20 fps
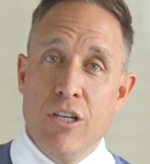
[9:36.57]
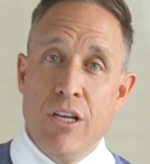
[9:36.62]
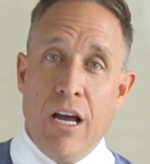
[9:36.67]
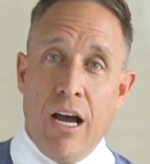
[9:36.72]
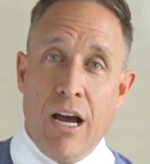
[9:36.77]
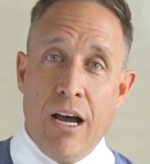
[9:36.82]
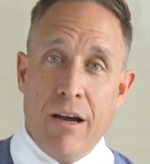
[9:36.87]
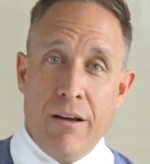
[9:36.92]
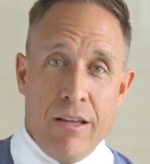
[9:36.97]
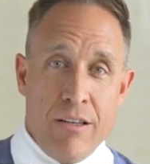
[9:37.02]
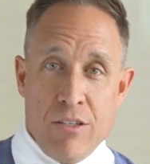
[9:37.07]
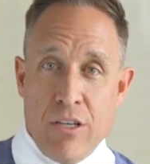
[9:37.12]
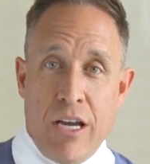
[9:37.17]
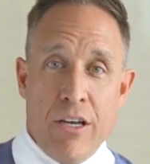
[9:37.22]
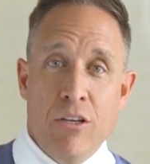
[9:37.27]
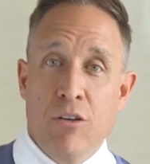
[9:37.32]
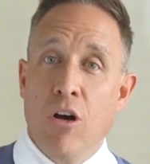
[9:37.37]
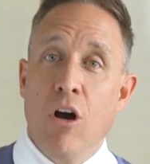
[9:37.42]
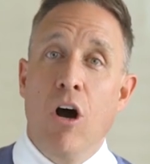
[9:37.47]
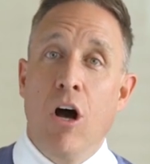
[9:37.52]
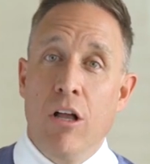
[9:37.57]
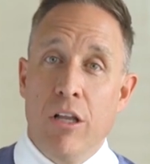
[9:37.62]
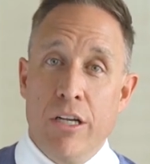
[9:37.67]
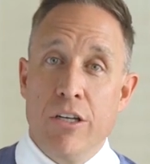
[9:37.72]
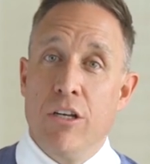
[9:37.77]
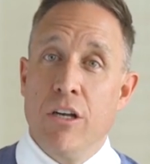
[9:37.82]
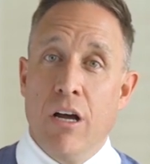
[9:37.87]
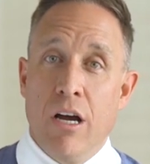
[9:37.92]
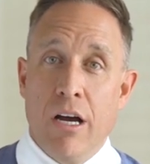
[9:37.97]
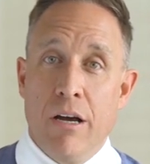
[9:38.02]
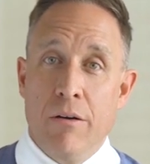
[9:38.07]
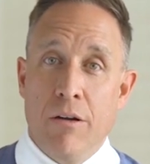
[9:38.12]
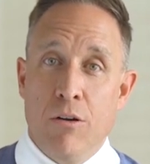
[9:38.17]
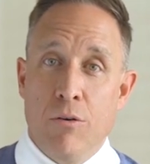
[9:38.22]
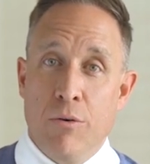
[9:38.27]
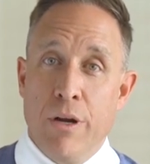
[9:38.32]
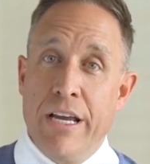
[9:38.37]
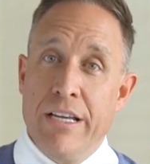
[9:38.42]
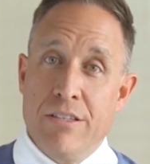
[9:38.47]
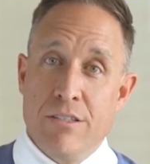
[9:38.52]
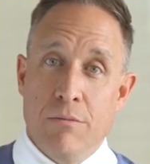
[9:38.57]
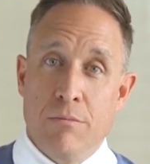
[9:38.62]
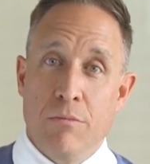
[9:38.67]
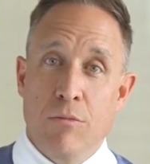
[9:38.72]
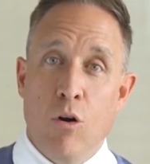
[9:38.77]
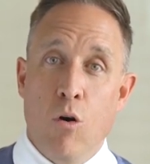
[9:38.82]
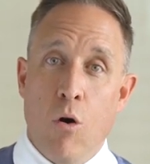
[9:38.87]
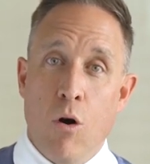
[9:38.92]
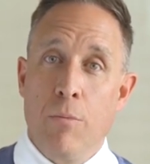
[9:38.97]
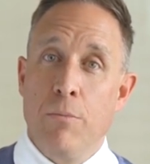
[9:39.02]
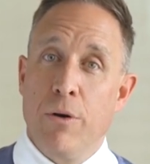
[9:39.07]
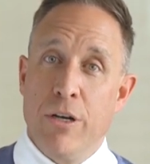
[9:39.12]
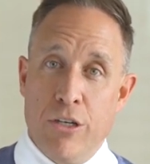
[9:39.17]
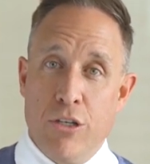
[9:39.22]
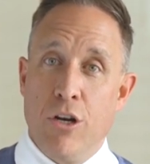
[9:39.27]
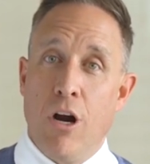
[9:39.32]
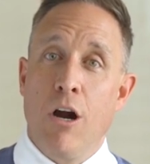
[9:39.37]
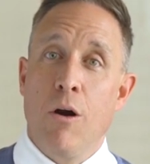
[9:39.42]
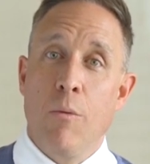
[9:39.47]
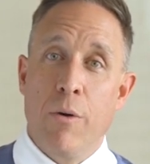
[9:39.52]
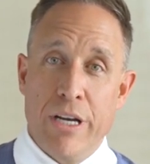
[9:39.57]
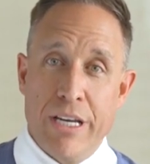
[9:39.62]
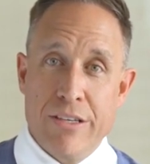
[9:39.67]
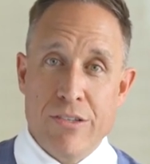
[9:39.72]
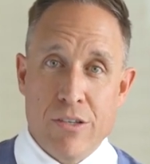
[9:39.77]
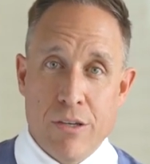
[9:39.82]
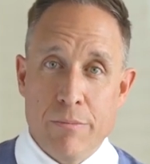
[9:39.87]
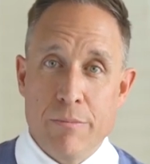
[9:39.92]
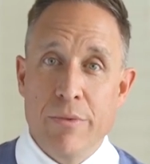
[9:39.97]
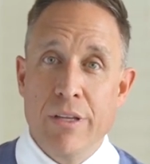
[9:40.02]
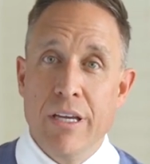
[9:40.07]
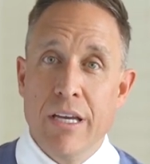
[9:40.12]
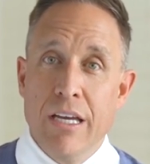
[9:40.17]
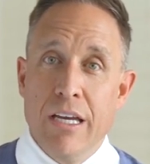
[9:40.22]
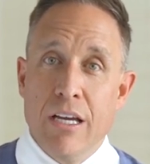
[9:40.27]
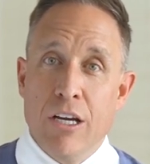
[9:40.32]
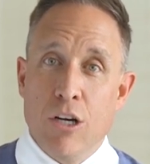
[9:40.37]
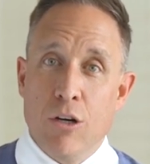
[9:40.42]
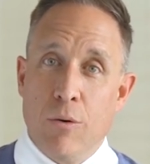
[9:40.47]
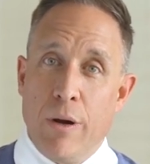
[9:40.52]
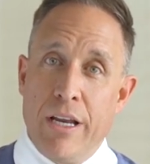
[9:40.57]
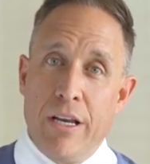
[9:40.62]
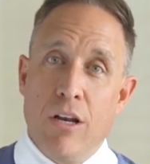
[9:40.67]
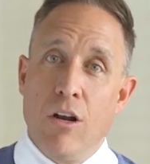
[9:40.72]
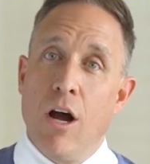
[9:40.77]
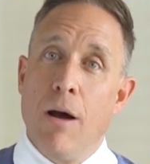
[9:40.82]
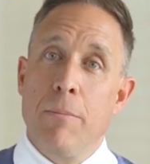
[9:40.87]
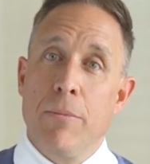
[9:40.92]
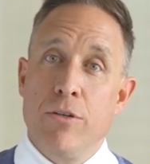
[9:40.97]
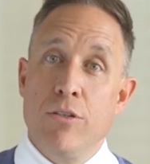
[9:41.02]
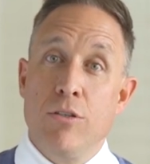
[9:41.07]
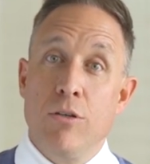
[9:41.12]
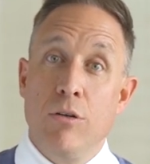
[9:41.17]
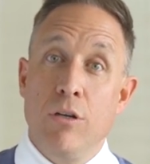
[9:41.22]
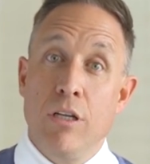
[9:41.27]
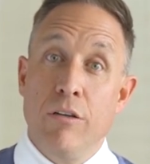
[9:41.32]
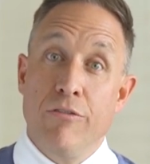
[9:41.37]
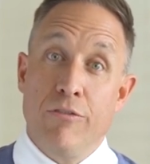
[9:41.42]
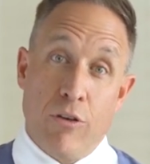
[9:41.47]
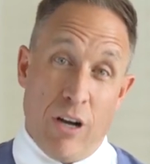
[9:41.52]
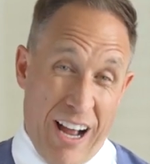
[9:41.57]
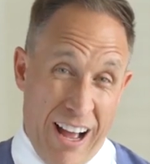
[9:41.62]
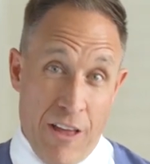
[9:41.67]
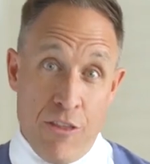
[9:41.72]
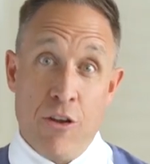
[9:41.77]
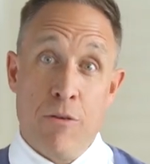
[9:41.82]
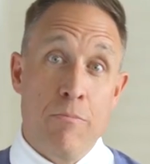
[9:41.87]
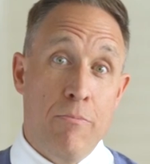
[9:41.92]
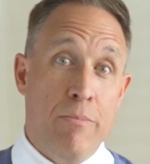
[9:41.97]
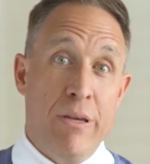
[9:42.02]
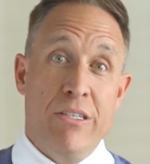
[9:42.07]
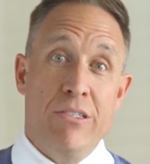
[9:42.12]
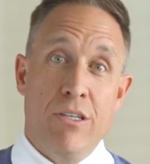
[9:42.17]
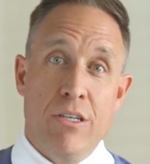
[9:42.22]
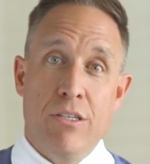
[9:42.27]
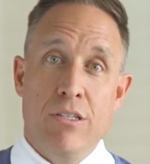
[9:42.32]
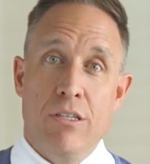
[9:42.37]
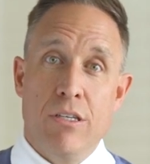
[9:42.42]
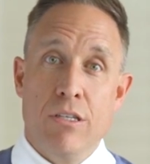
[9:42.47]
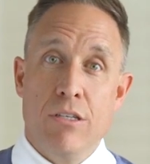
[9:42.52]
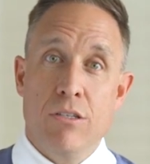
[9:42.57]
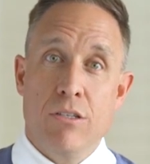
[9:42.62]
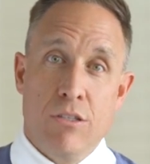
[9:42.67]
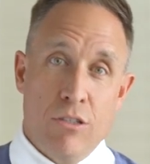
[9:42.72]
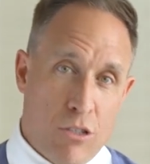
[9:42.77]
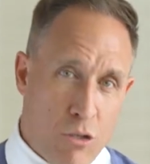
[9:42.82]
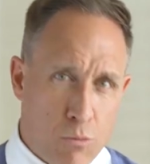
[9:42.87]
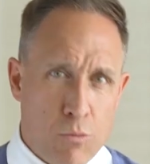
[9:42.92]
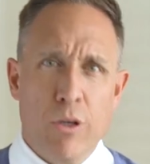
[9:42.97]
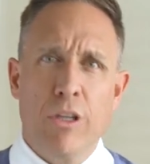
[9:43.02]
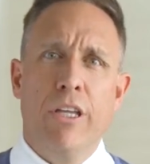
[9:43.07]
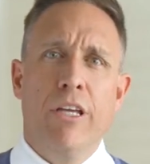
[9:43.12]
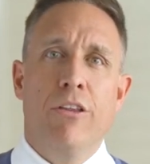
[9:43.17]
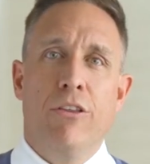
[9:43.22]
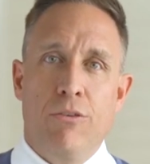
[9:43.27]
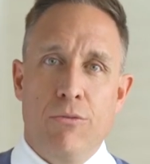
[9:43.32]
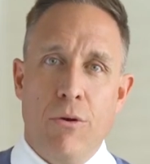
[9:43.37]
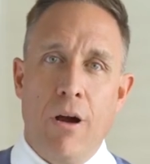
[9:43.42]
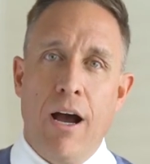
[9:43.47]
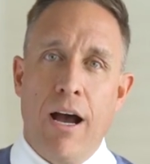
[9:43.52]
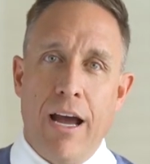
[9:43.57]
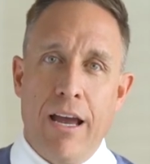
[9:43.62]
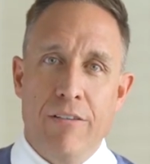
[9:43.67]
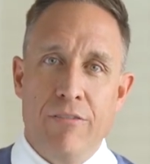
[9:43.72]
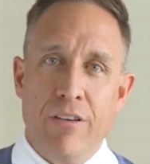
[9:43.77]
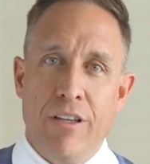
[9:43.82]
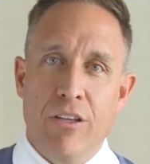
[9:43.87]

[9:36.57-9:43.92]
as I call it, create some corporate Darwinism, create an opportunity for other businesses to really thrive.